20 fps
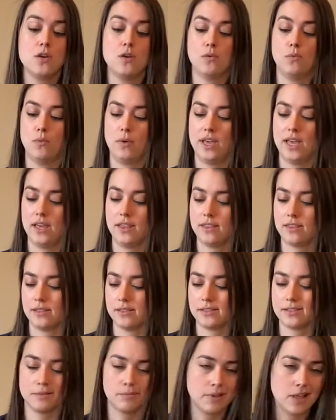with
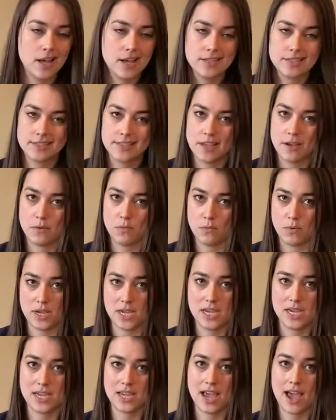supplies that
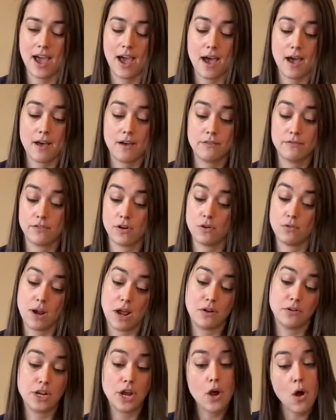we have
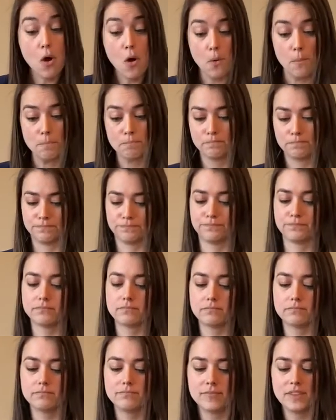around at home.
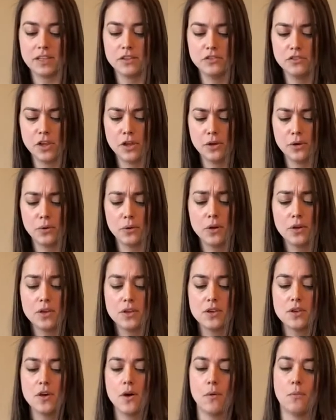So
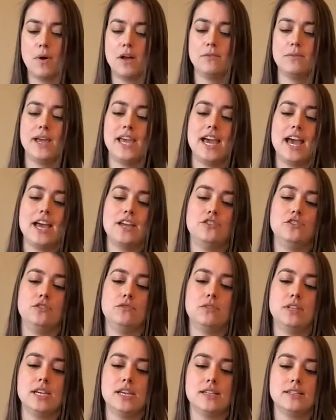one way I do
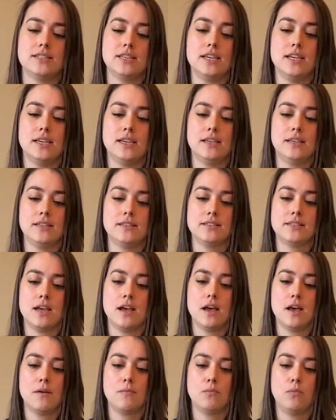this is
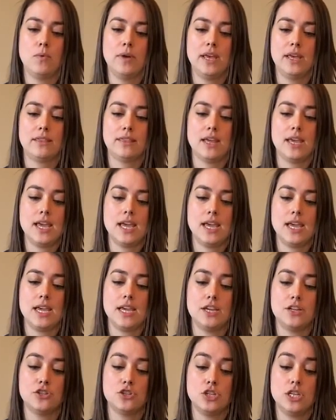with
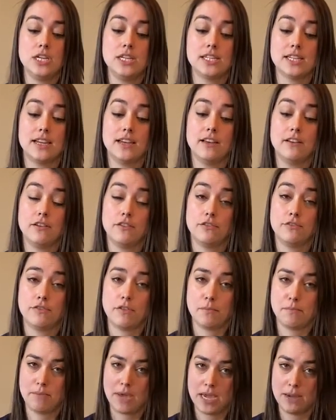a sheet of
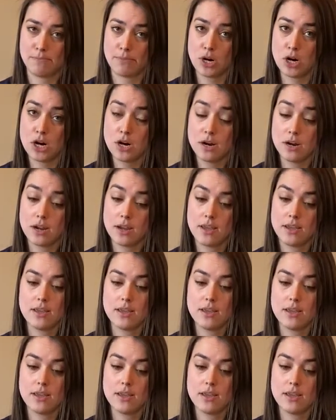paper.